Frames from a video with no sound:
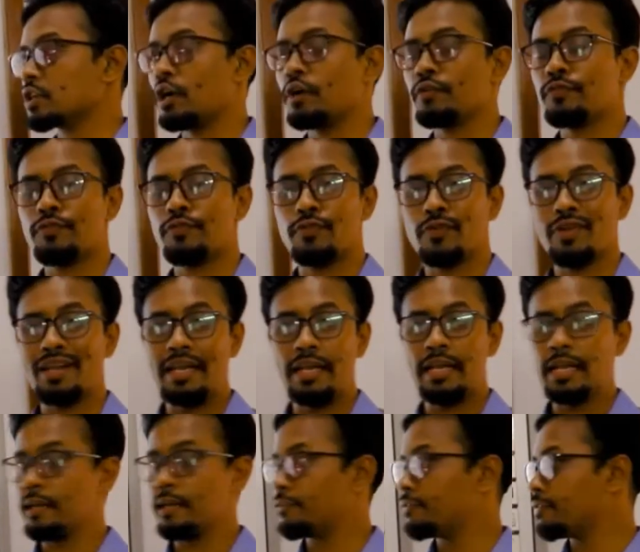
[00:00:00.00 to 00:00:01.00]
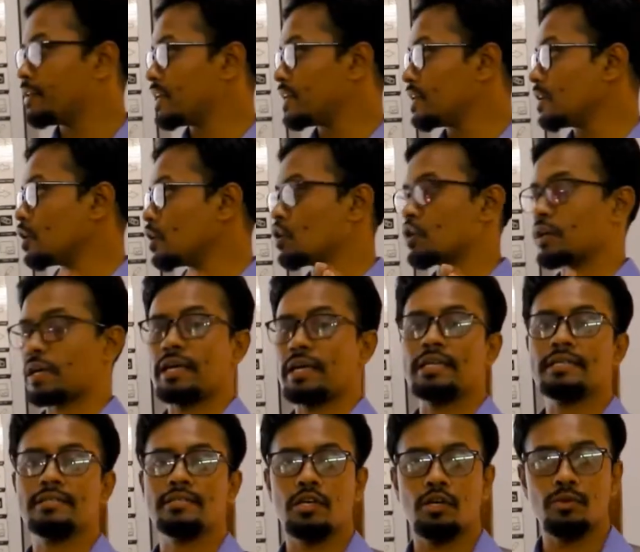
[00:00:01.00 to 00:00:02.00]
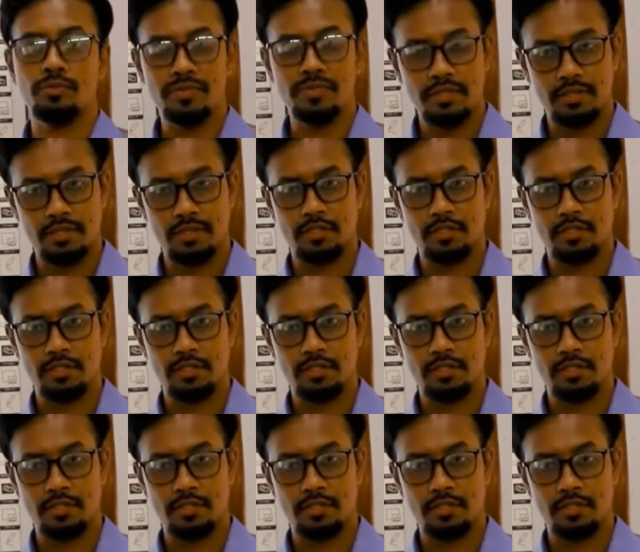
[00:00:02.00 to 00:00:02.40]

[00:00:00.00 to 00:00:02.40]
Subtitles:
of living organisms